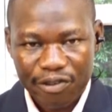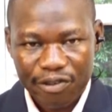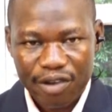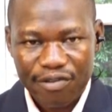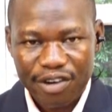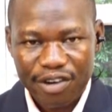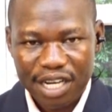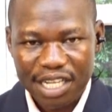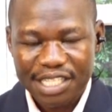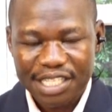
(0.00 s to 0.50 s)

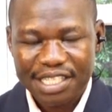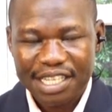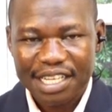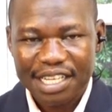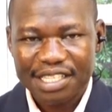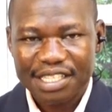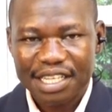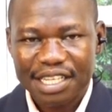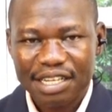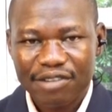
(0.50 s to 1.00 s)
for
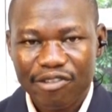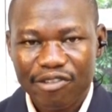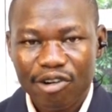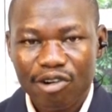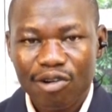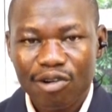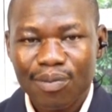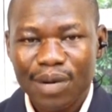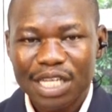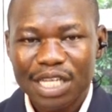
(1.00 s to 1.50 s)
instance, the
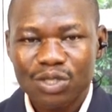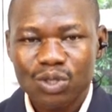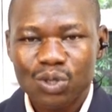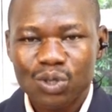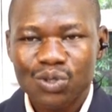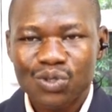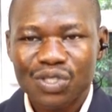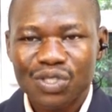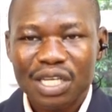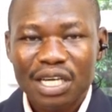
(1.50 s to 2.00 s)
focal
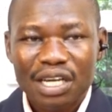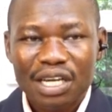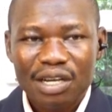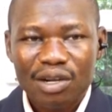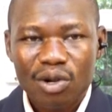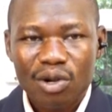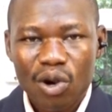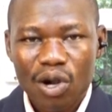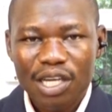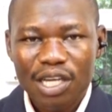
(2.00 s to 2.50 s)
persons
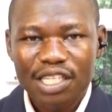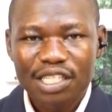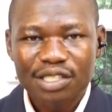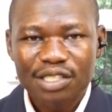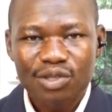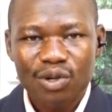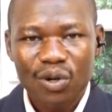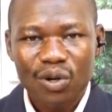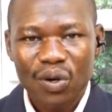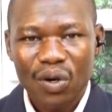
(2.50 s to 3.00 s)

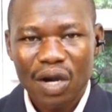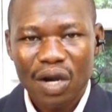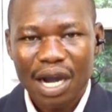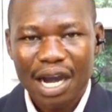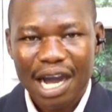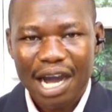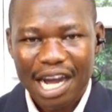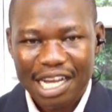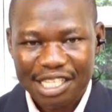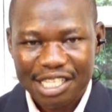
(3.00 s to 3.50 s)
going to
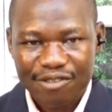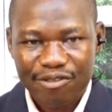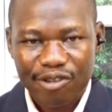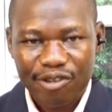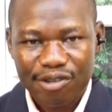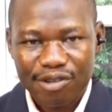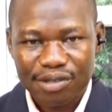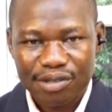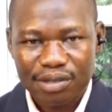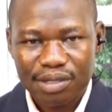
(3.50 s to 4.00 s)
ask
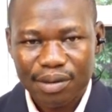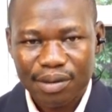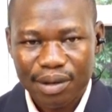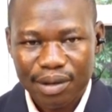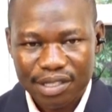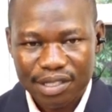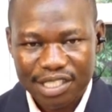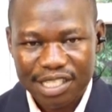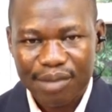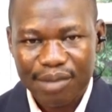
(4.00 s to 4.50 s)

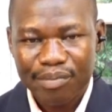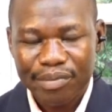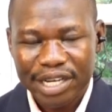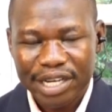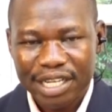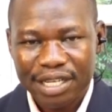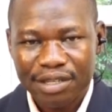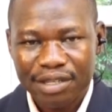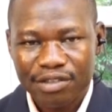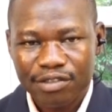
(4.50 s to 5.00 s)
for some
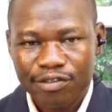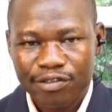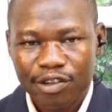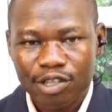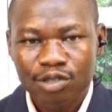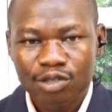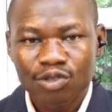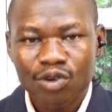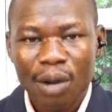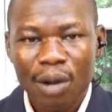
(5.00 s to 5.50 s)
money
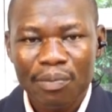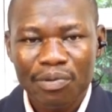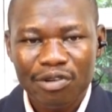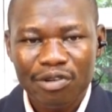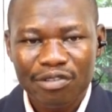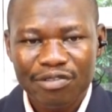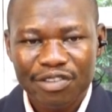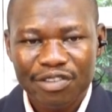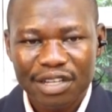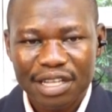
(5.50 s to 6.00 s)
for you to
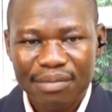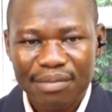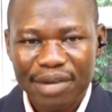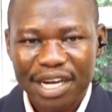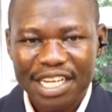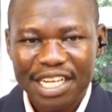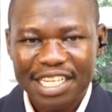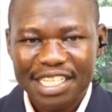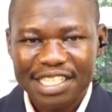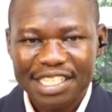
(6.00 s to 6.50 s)
approve the
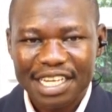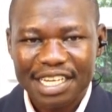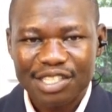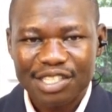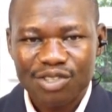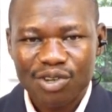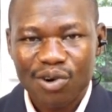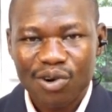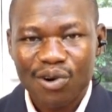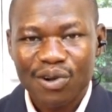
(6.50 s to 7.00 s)
monies and
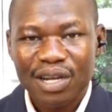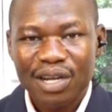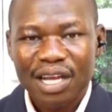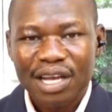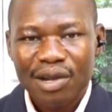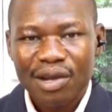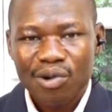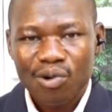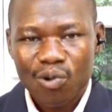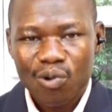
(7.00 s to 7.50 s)
so on,
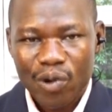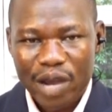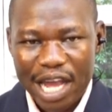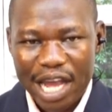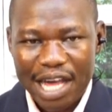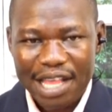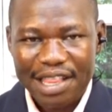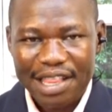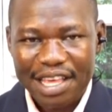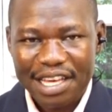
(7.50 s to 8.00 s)

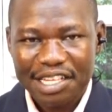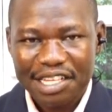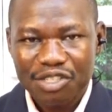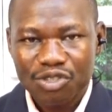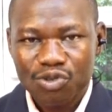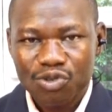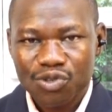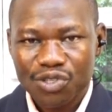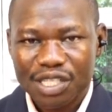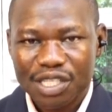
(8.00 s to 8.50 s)
were the
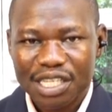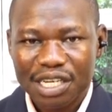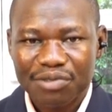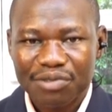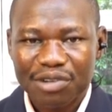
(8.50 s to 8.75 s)
issues that